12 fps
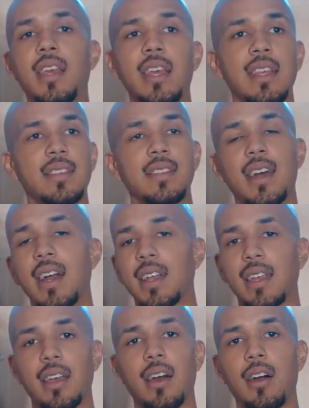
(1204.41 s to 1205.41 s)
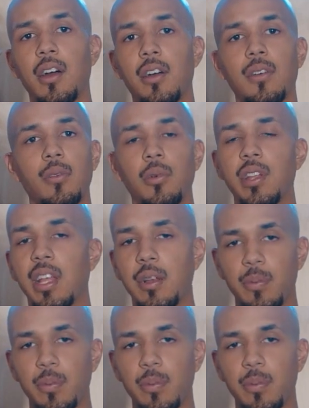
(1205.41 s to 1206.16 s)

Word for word: it's not, when they